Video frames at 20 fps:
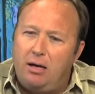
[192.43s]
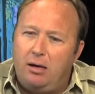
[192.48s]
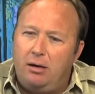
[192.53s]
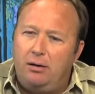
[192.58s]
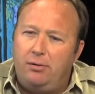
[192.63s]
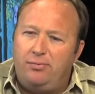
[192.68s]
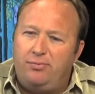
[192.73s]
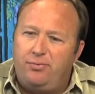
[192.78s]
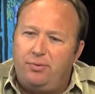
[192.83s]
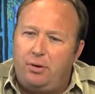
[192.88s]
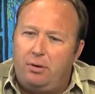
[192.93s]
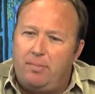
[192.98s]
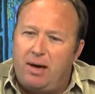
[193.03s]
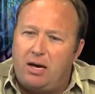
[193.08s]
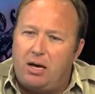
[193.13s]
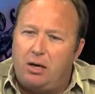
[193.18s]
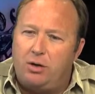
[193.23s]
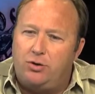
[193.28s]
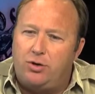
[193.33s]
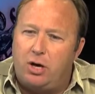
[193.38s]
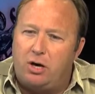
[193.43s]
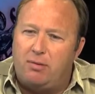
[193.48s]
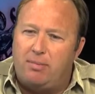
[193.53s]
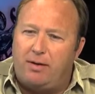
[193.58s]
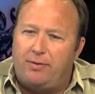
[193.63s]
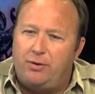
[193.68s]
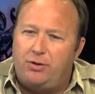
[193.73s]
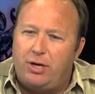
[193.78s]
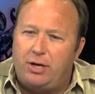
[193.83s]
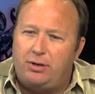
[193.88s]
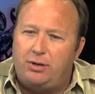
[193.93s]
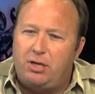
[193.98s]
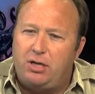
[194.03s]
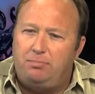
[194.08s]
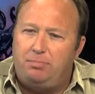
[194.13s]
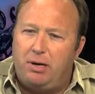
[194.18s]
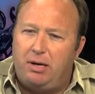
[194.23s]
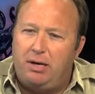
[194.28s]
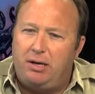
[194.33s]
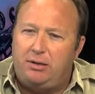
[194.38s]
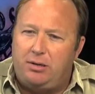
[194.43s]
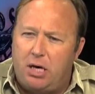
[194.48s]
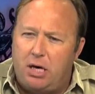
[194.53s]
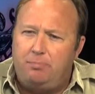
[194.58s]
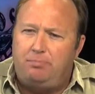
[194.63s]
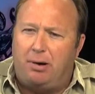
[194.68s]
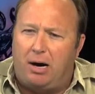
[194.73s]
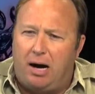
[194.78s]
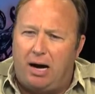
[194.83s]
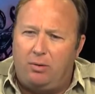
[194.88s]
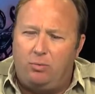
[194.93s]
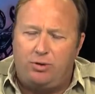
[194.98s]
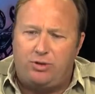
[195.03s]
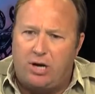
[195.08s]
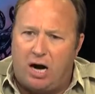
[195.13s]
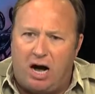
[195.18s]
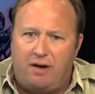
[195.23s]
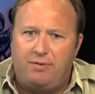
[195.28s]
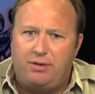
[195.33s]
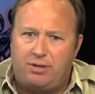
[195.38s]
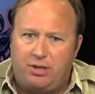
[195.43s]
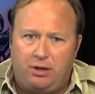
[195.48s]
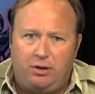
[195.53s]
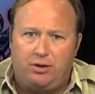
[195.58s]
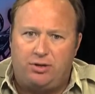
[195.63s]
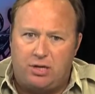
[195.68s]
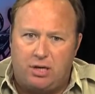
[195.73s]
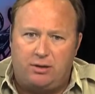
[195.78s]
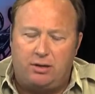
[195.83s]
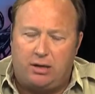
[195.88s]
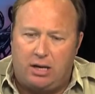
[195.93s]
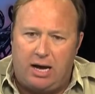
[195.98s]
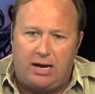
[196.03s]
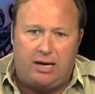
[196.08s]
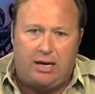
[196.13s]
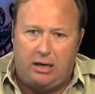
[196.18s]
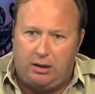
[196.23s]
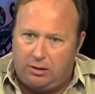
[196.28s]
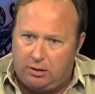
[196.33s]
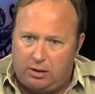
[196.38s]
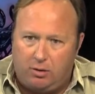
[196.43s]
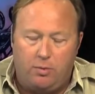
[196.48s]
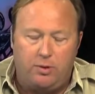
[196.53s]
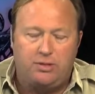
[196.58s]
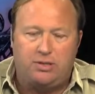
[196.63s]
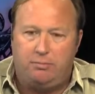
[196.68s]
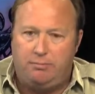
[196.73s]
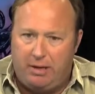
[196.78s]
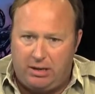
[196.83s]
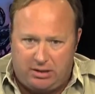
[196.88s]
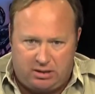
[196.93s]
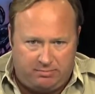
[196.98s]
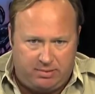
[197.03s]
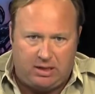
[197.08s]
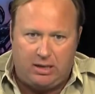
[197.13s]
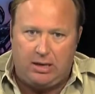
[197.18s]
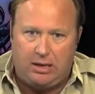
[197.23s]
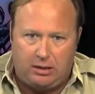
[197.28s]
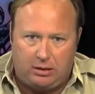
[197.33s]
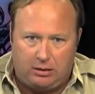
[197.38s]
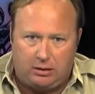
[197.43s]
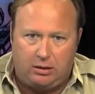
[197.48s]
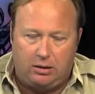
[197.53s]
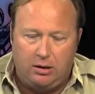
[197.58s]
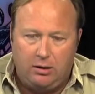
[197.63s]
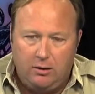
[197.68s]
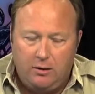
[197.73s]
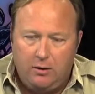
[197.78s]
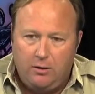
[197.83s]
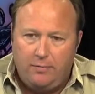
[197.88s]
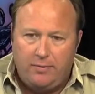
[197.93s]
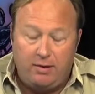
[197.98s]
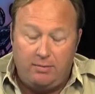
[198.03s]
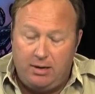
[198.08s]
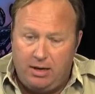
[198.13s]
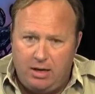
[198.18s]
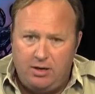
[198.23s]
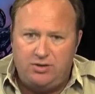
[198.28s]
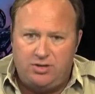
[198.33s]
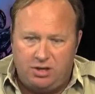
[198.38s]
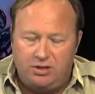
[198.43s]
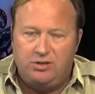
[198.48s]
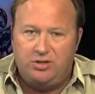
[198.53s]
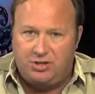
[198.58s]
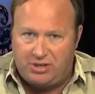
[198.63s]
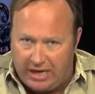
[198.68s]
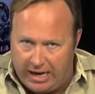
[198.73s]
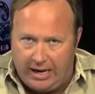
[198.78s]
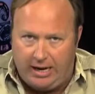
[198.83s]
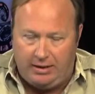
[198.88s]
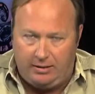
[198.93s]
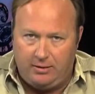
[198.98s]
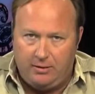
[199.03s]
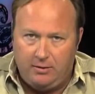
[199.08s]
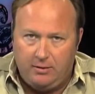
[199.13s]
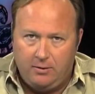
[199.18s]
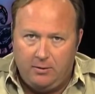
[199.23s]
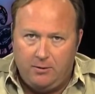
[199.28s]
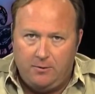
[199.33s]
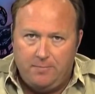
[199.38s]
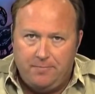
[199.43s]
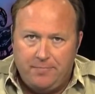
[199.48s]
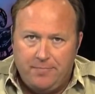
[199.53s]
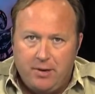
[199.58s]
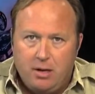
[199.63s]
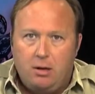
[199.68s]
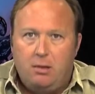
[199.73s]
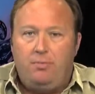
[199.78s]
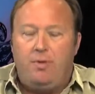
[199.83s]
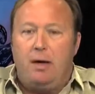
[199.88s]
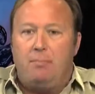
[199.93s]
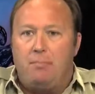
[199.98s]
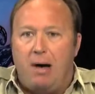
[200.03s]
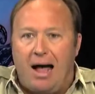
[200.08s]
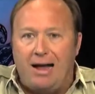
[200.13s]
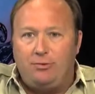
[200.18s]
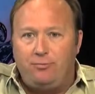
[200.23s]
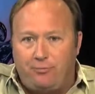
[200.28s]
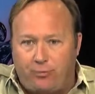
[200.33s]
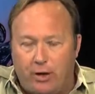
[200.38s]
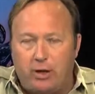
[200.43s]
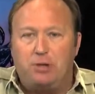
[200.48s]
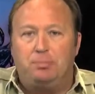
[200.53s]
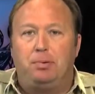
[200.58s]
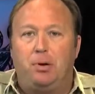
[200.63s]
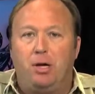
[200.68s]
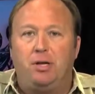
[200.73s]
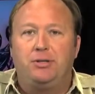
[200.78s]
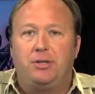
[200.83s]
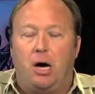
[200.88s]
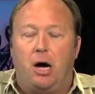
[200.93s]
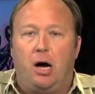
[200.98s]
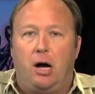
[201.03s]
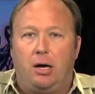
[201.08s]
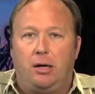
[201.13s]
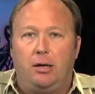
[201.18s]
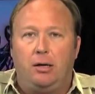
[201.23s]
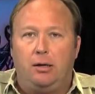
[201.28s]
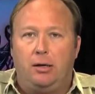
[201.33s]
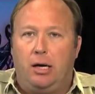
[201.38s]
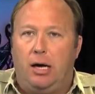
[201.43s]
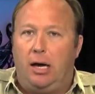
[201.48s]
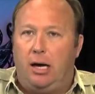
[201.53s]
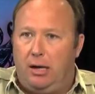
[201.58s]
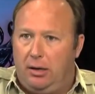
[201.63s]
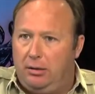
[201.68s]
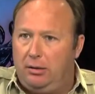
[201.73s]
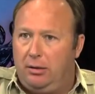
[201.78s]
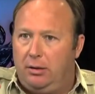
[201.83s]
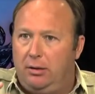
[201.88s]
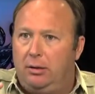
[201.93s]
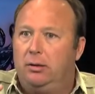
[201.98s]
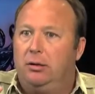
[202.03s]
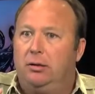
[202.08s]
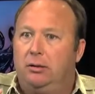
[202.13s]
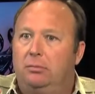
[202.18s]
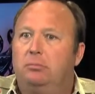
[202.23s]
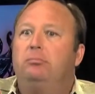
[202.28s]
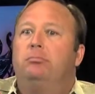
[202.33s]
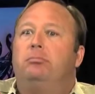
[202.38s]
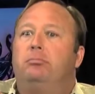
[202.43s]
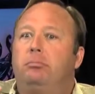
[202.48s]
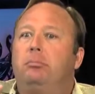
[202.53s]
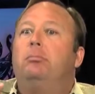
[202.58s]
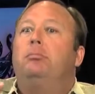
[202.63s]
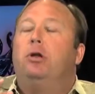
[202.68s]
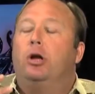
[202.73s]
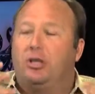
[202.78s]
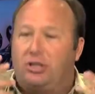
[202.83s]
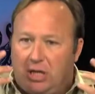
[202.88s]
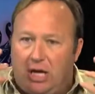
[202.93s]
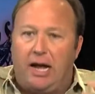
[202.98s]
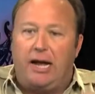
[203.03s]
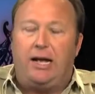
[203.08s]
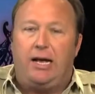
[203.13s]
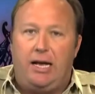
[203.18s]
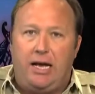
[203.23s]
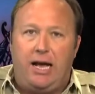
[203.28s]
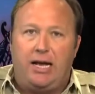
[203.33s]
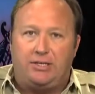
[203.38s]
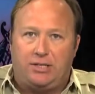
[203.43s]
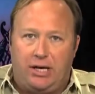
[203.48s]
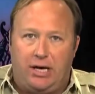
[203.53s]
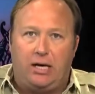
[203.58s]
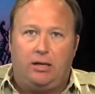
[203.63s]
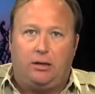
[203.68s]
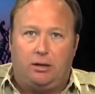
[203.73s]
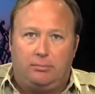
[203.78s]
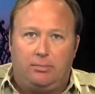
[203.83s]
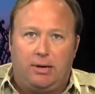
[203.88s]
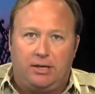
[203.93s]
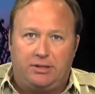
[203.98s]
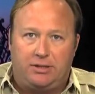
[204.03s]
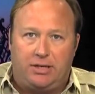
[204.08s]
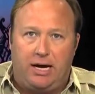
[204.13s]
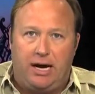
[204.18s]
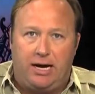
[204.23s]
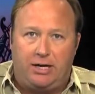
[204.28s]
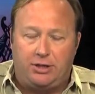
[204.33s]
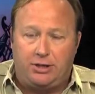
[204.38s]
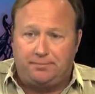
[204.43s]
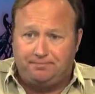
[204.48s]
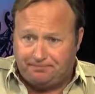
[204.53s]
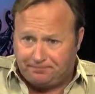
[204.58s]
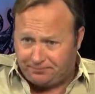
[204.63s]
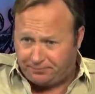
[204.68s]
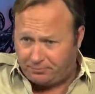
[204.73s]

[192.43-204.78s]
if, you know, making a joke about the J.C. Penney teapot, which obviously looks nothing like Hitler and wasn't meant to be Hitler. I mean, it is insane that my French bulldog uh, looks like he has a Hitler mustache